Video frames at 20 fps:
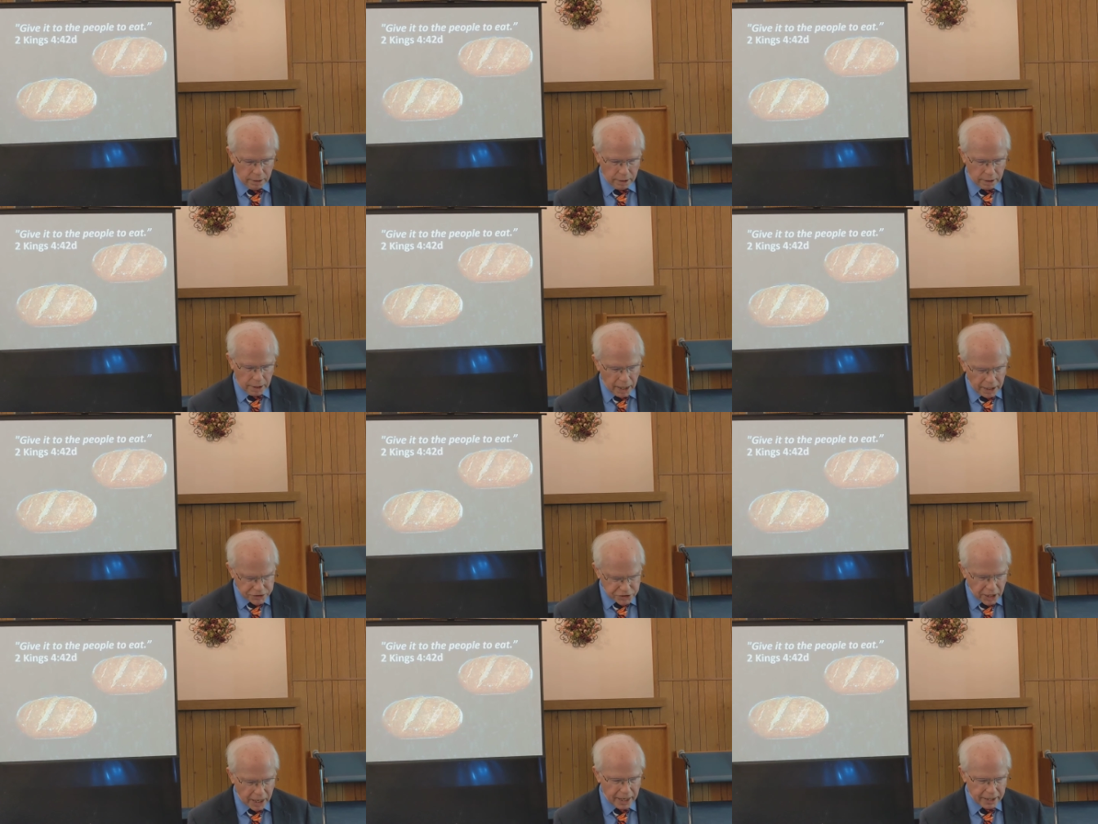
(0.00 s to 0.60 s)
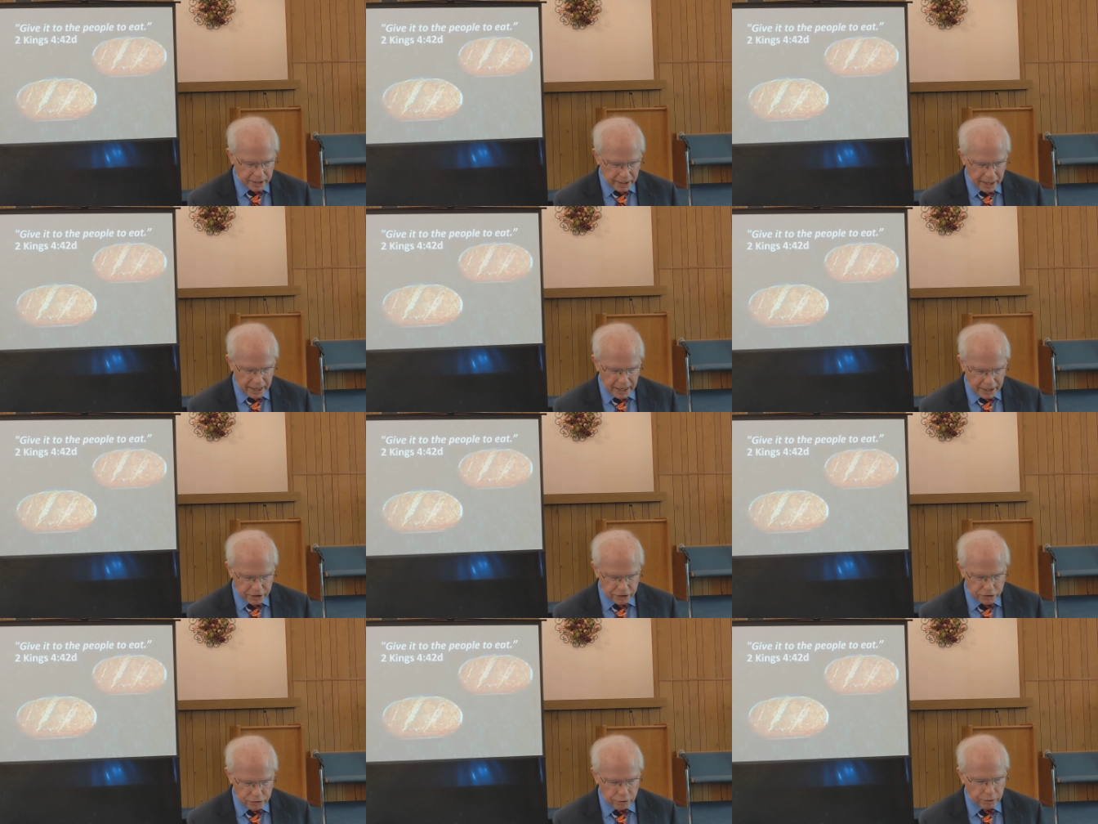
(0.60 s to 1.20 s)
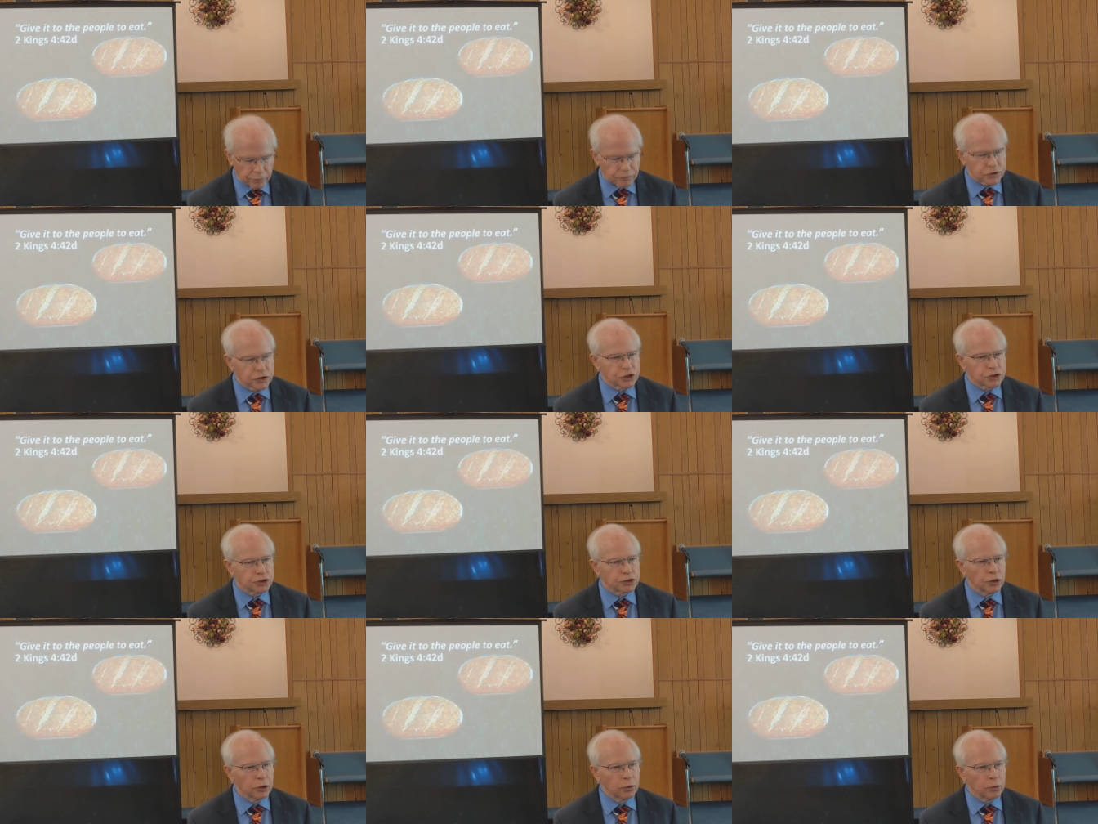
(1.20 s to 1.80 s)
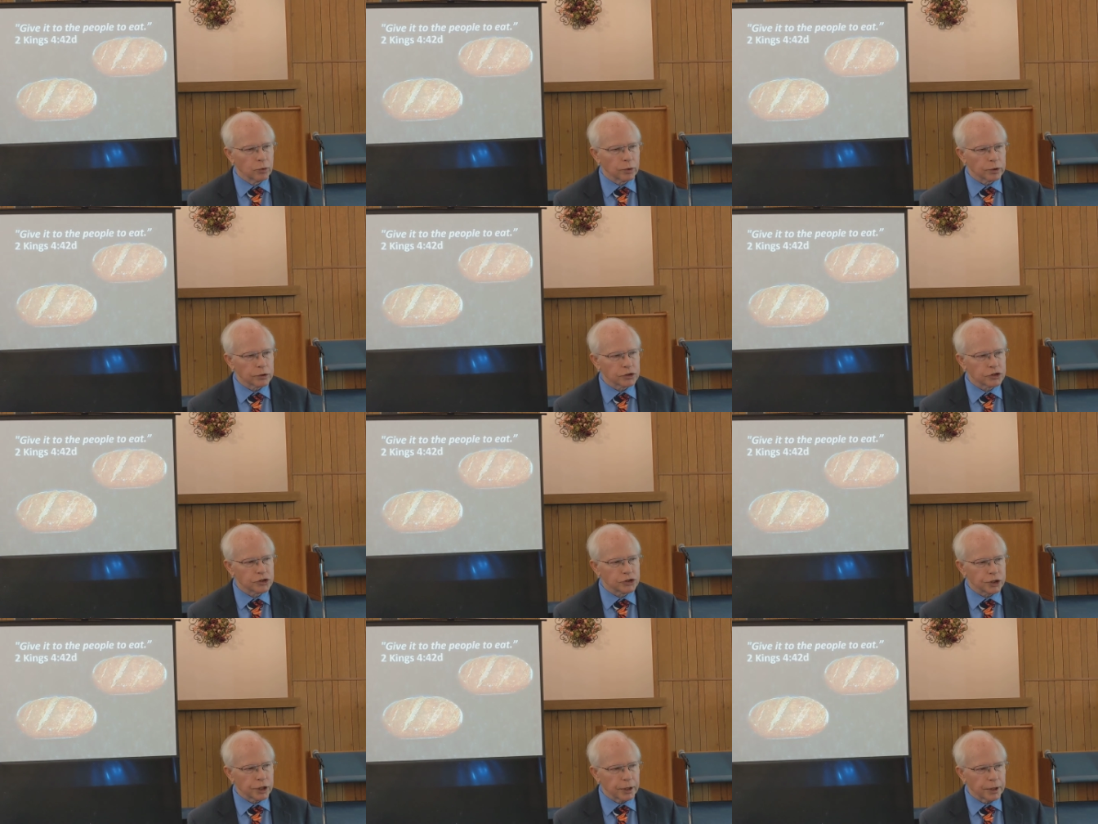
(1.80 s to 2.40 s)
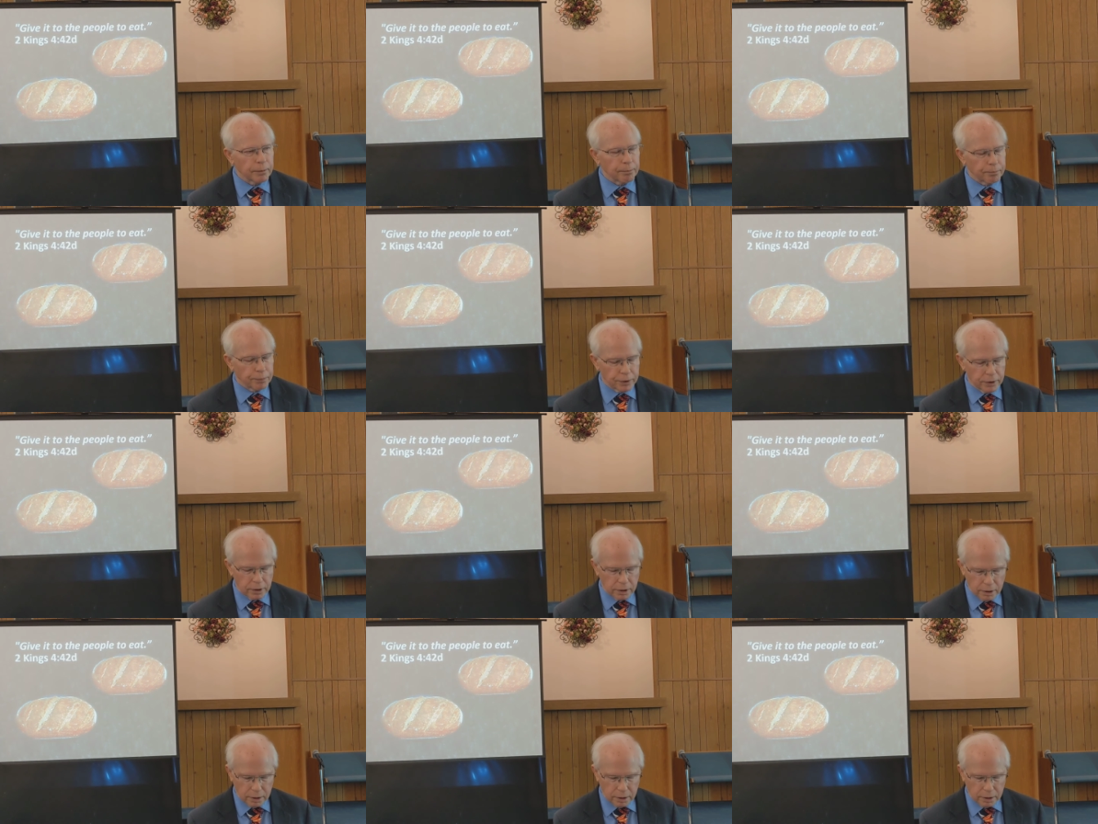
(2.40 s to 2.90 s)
Elisha had an attitude of stewardship,